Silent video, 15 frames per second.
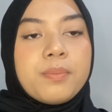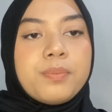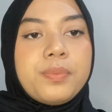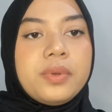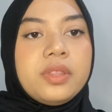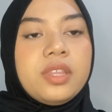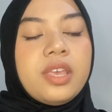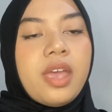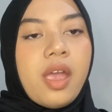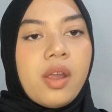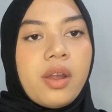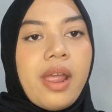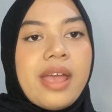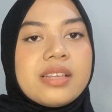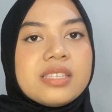but the
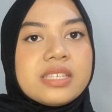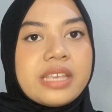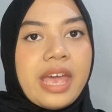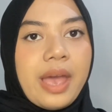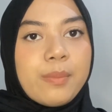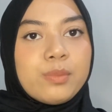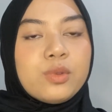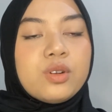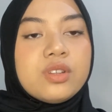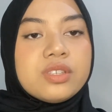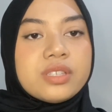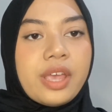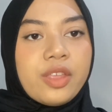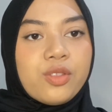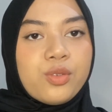air escaped to the
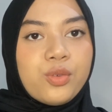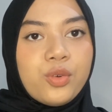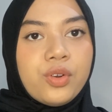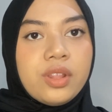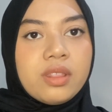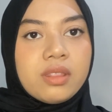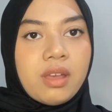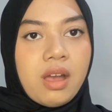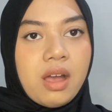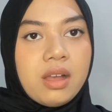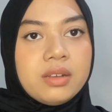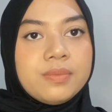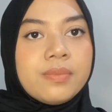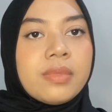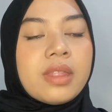side through the
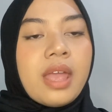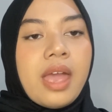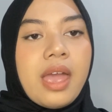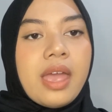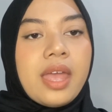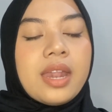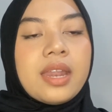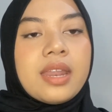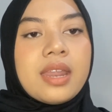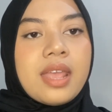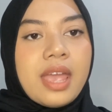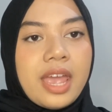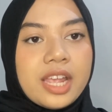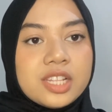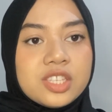tongue, and
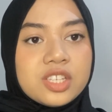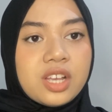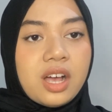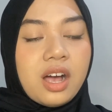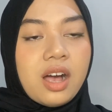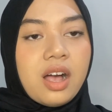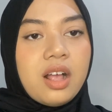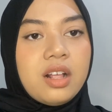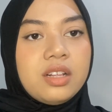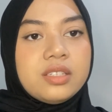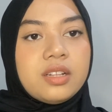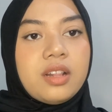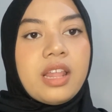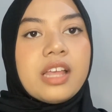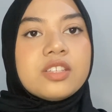it's called
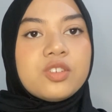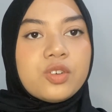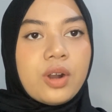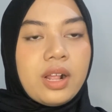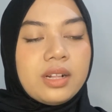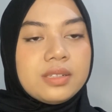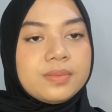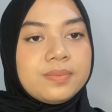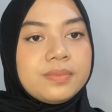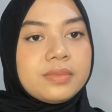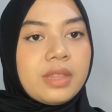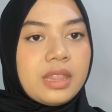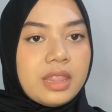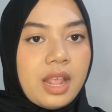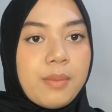the lateral.
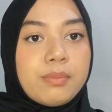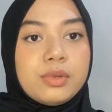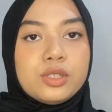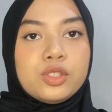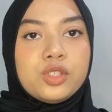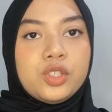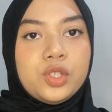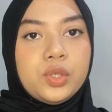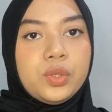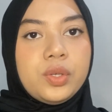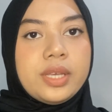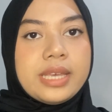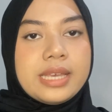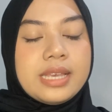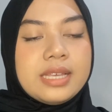Number 2
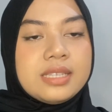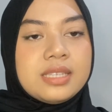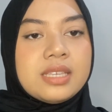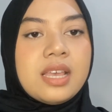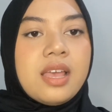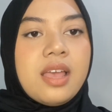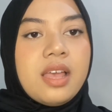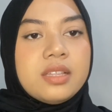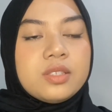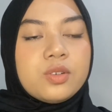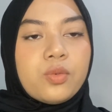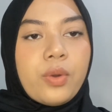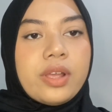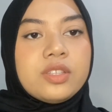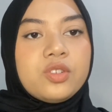is the
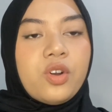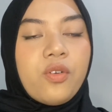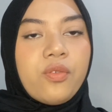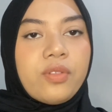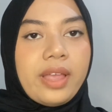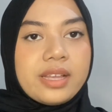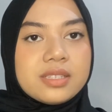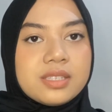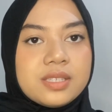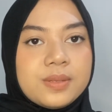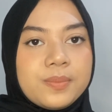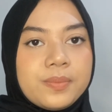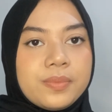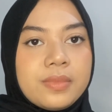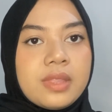retroflex.
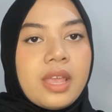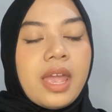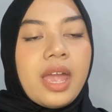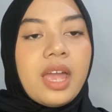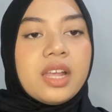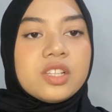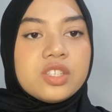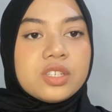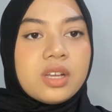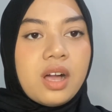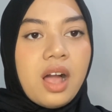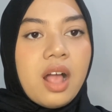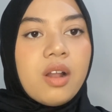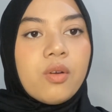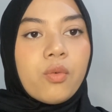It's
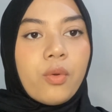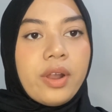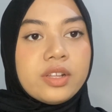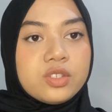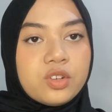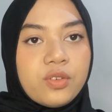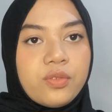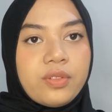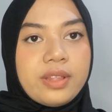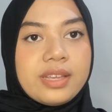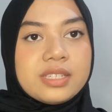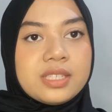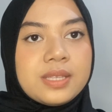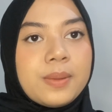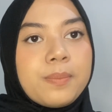called
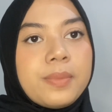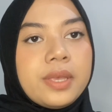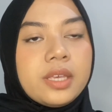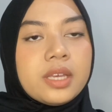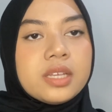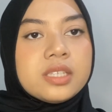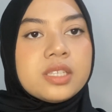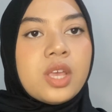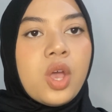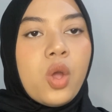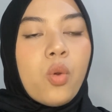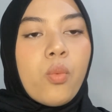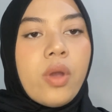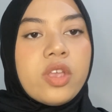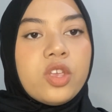retroflex because
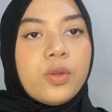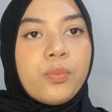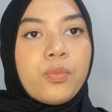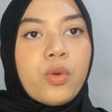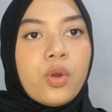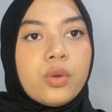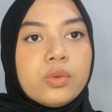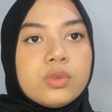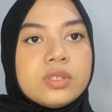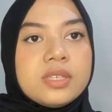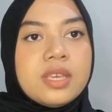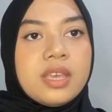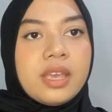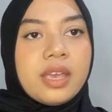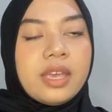when you're
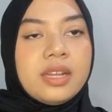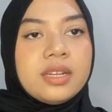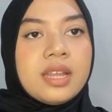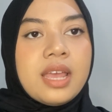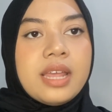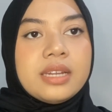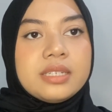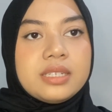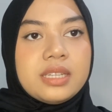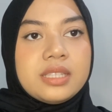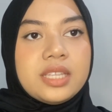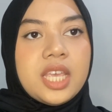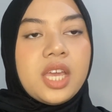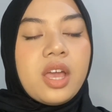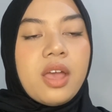producing it, the
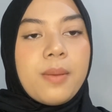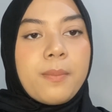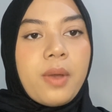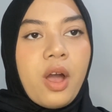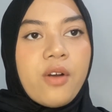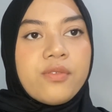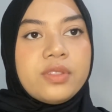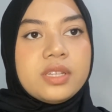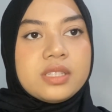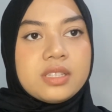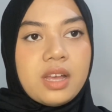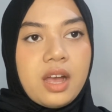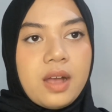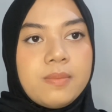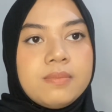tip of the
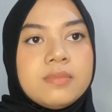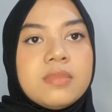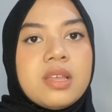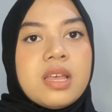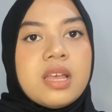tongue